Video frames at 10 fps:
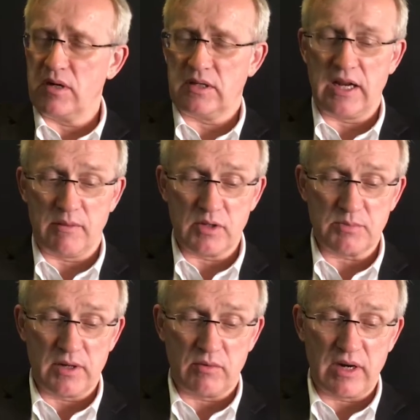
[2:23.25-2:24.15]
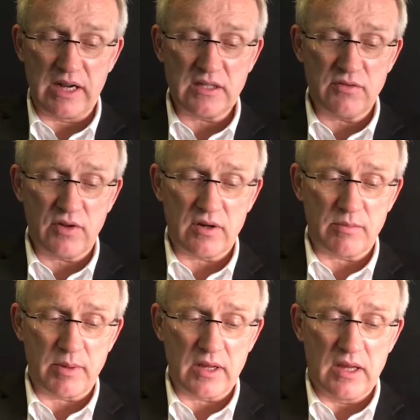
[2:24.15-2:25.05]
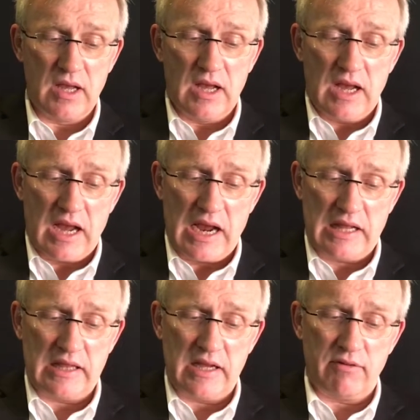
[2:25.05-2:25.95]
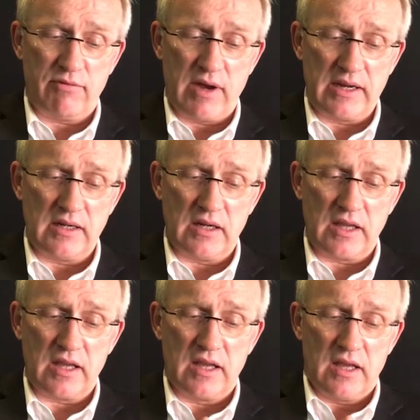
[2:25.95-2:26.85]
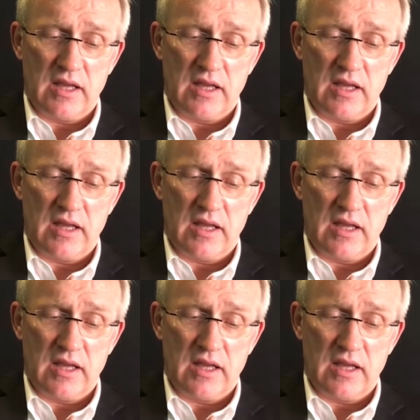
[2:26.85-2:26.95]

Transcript: getting much better radiation therapy. And then finally,